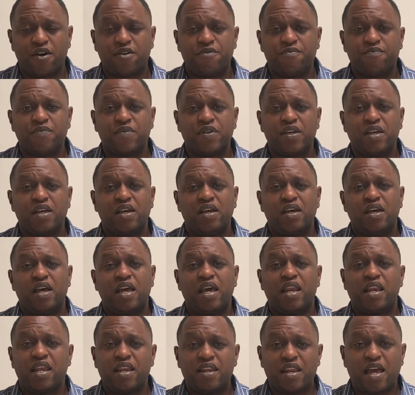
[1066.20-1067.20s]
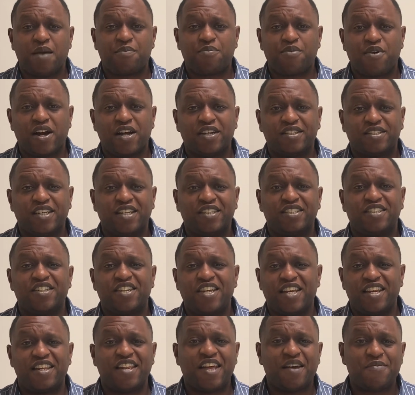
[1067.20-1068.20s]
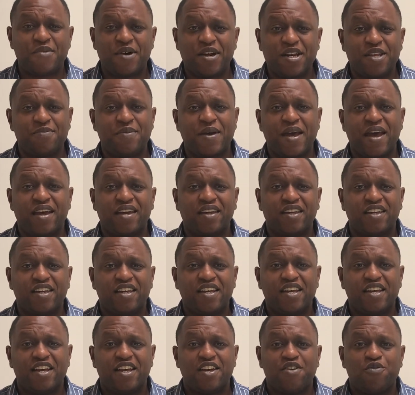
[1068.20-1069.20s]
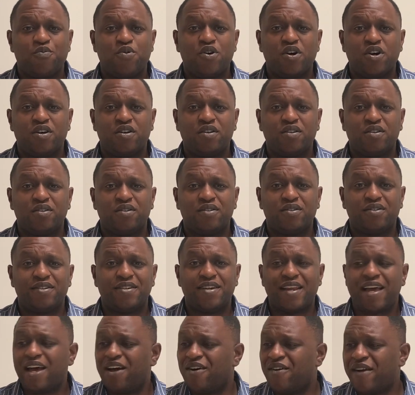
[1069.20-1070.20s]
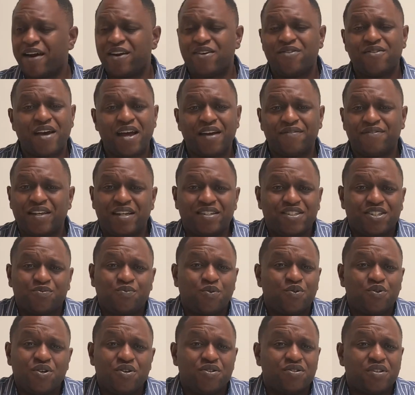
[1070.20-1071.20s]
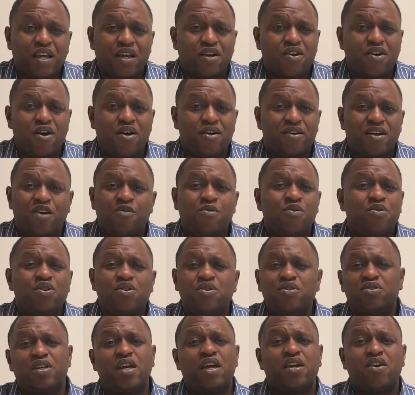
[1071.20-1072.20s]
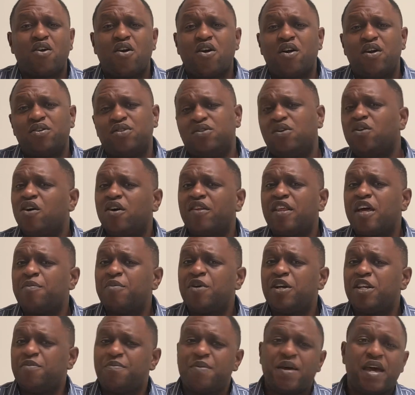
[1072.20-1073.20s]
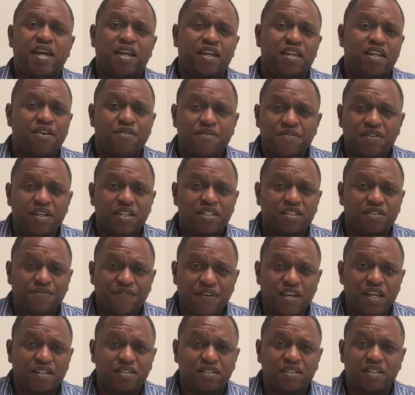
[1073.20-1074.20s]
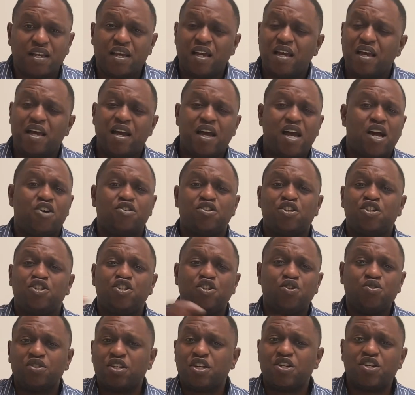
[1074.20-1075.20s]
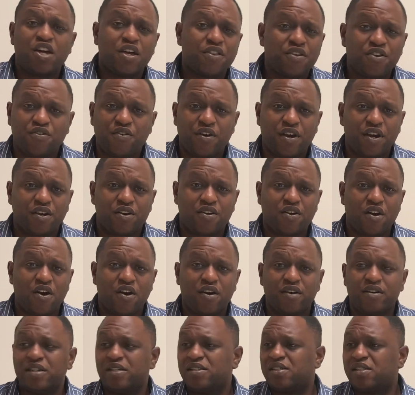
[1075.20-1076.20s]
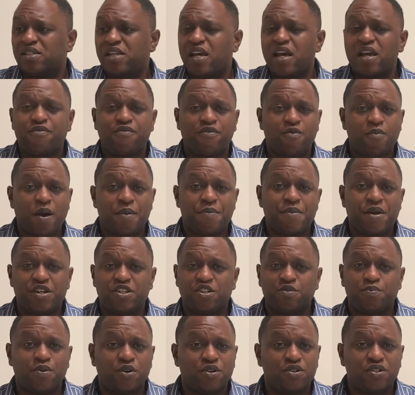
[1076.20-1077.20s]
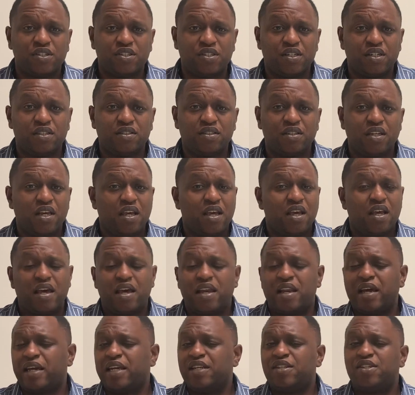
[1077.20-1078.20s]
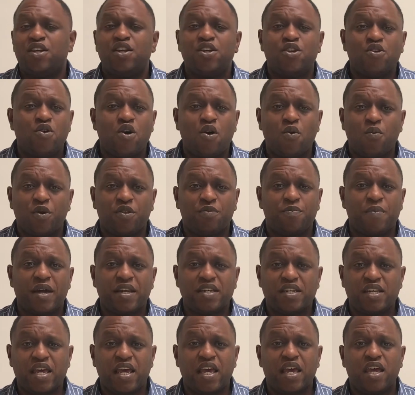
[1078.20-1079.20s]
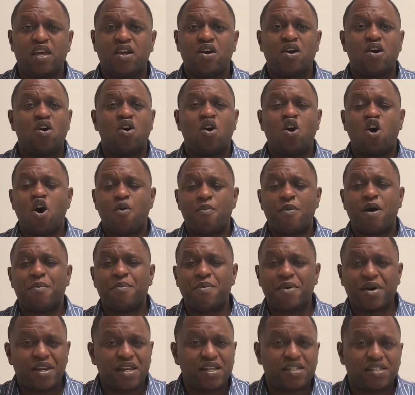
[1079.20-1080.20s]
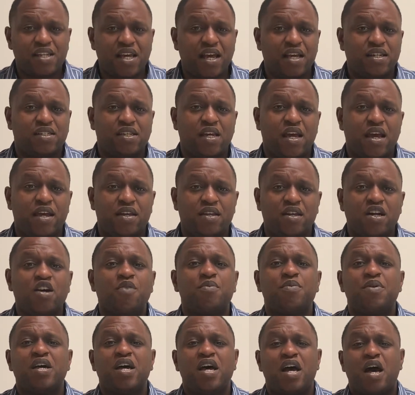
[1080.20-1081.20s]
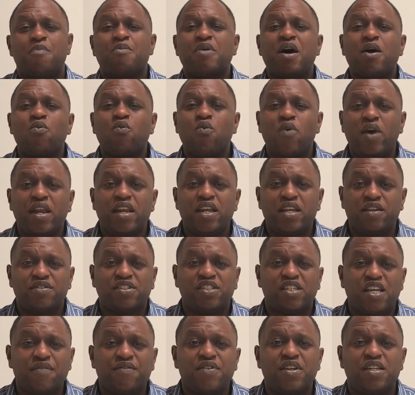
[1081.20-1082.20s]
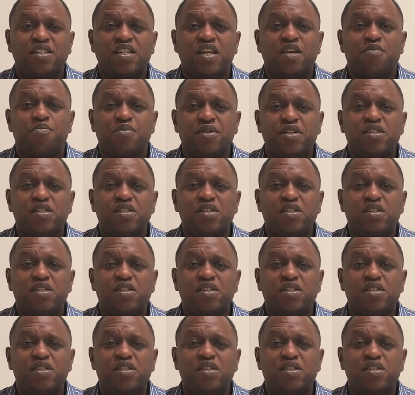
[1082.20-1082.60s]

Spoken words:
And in that process of getting that money back, well, now I just won't use that card. I won't use that card until all that money back and everything's fixed. I'll just use another credit card instead for my major purchases, and I continue on with my day. All my money's not tied up. I'm not waiting 7 to 10 business days to